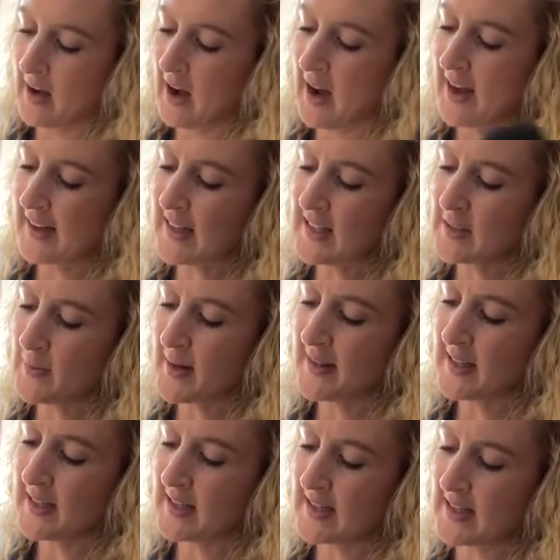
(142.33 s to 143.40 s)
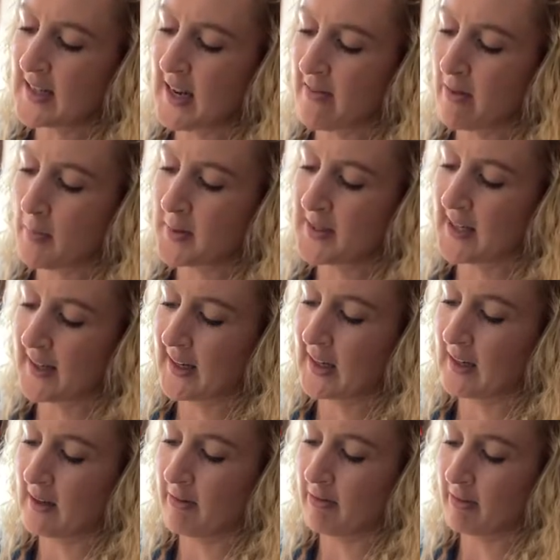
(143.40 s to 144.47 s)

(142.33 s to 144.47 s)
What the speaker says: I guess one that doesn't have a particular